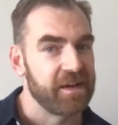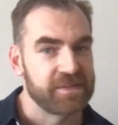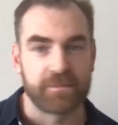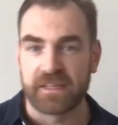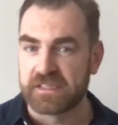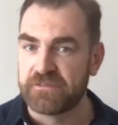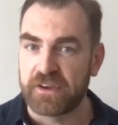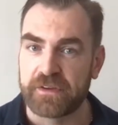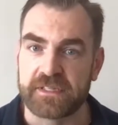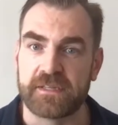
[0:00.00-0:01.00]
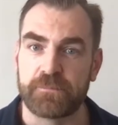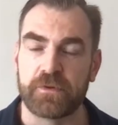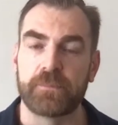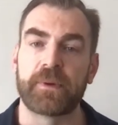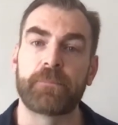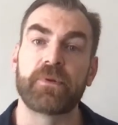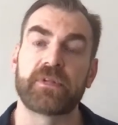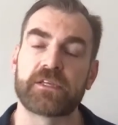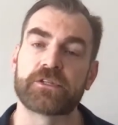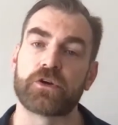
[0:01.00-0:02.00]
something that's very simple, but
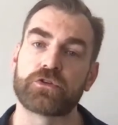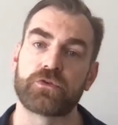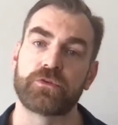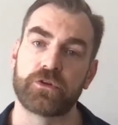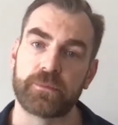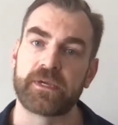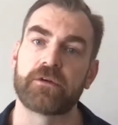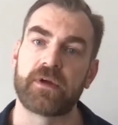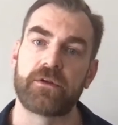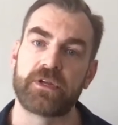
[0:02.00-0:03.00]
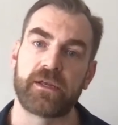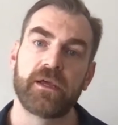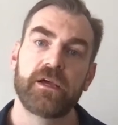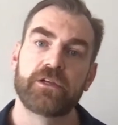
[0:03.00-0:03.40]
building social norming around it,